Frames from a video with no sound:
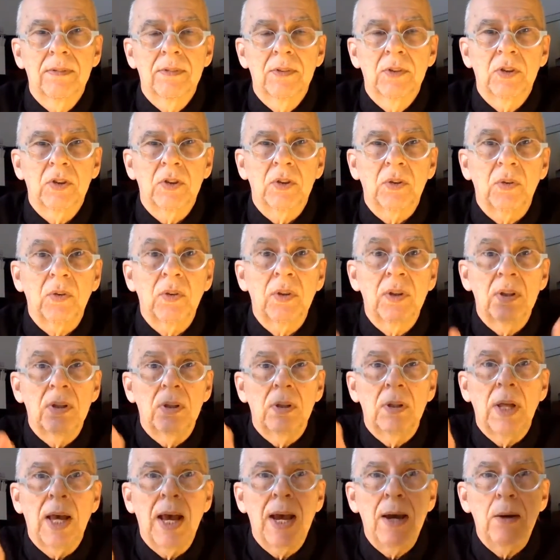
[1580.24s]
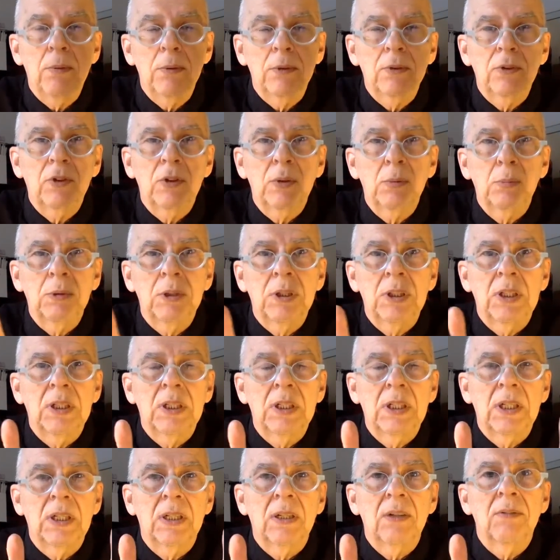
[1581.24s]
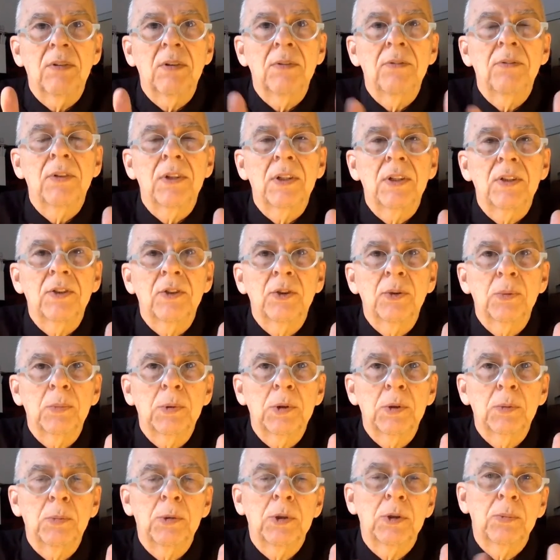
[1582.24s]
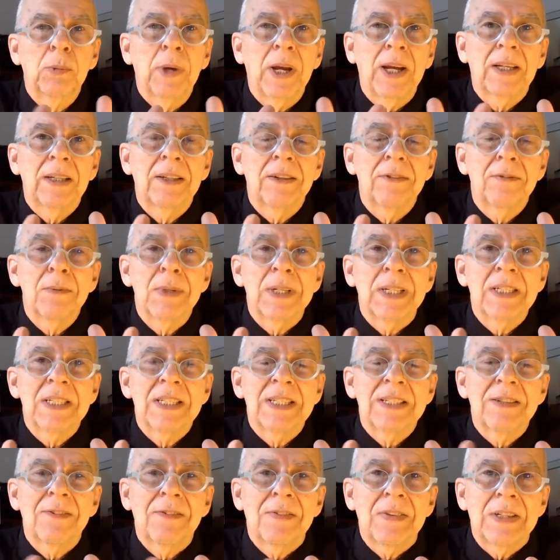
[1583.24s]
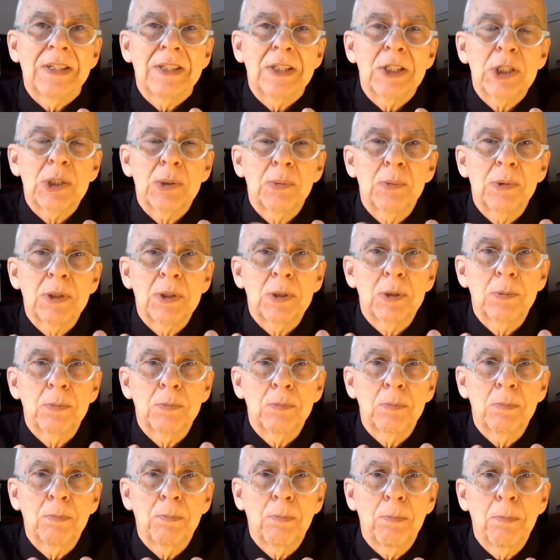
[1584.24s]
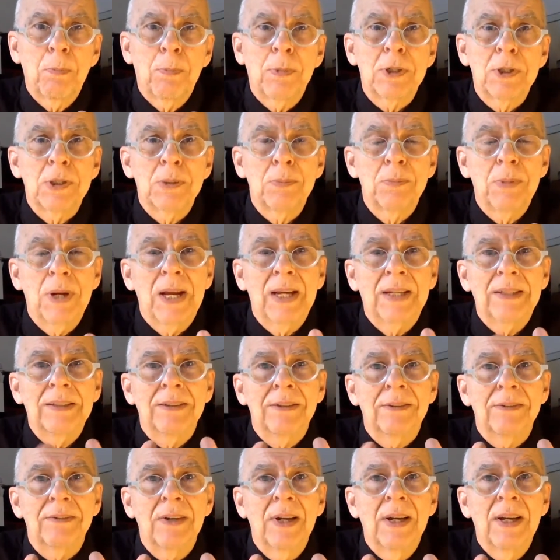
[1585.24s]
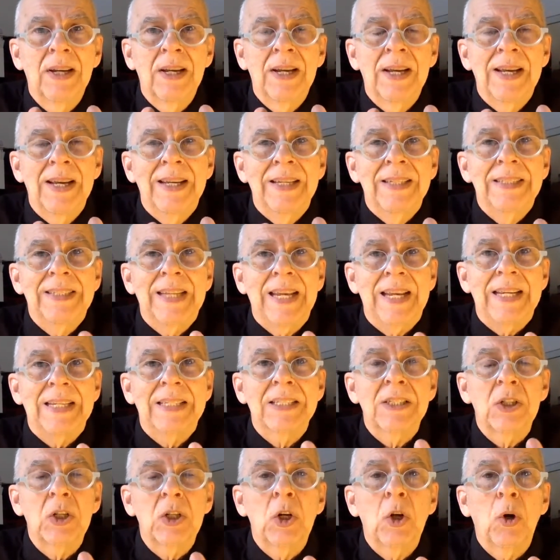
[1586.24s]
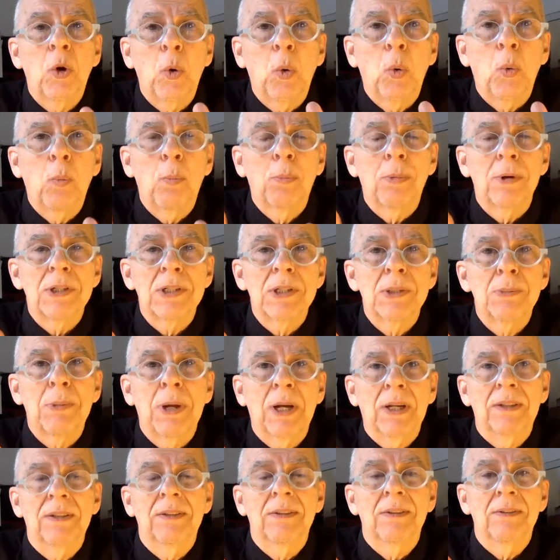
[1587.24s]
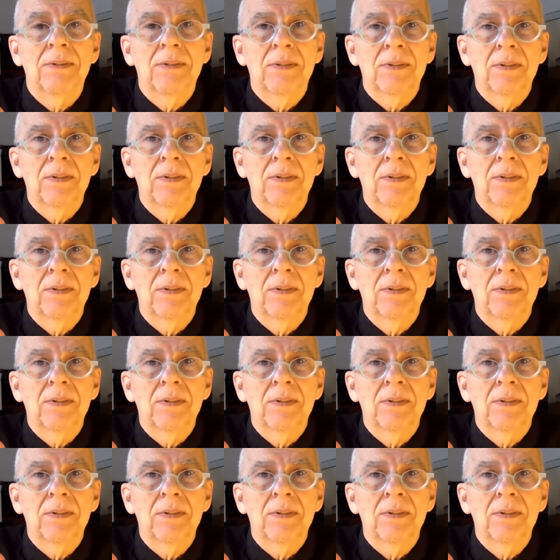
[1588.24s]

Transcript: So that was the beginning of a fearlessness perspective because the fearlessness perspective takes no perspective.